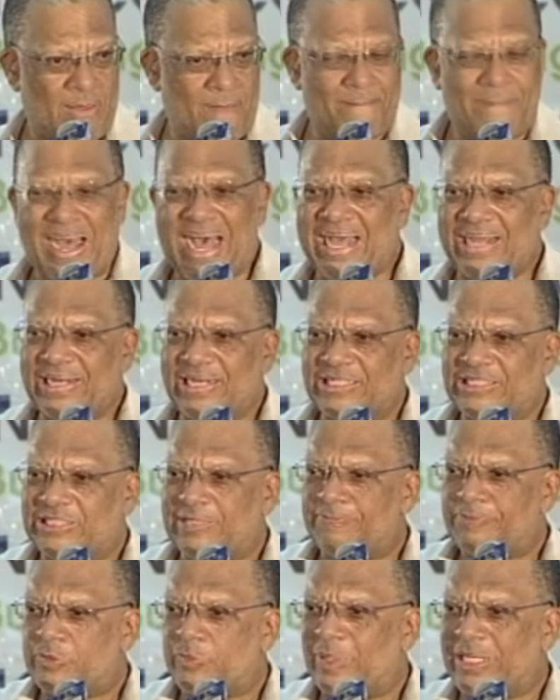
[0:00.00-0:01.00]

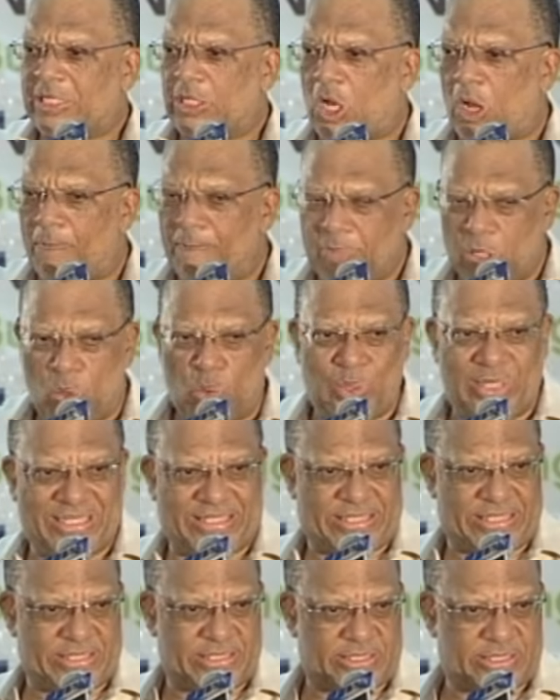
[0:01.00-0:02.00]
partnerships with
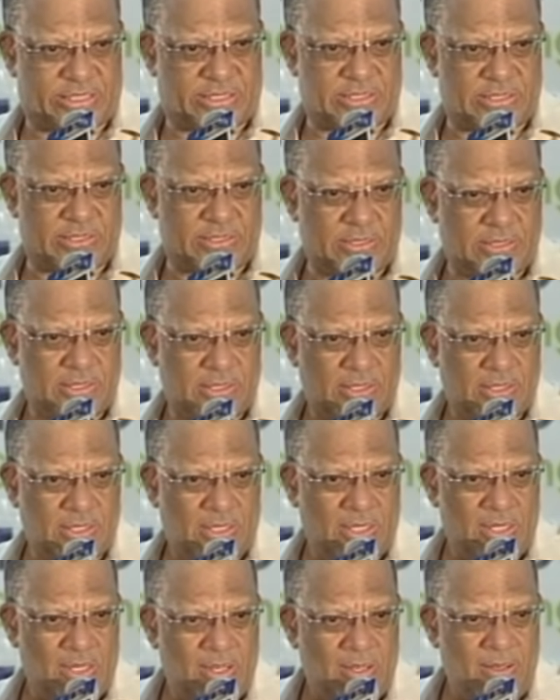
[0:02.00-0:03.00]
communities,
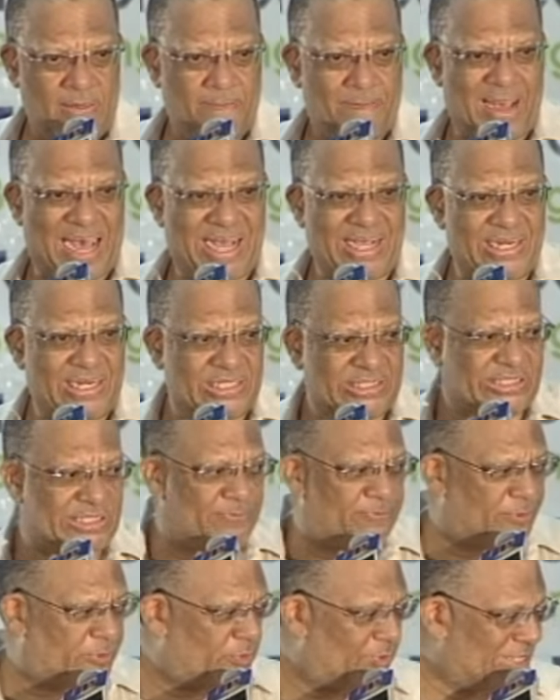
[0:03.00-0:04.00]

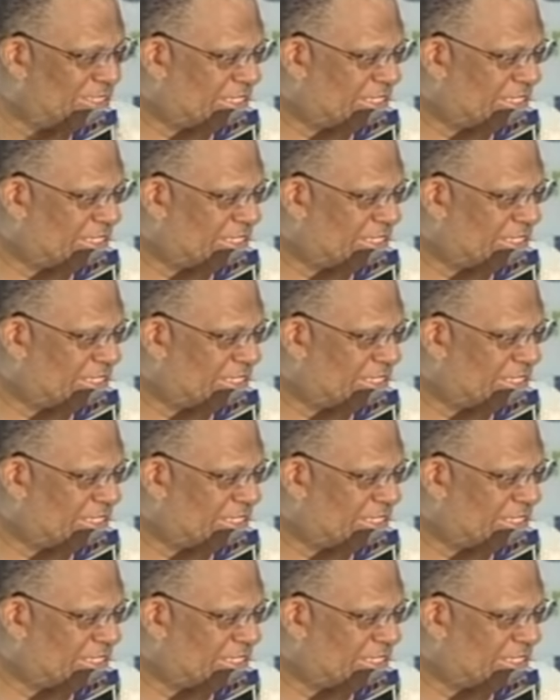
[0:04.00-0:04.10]
partnerships with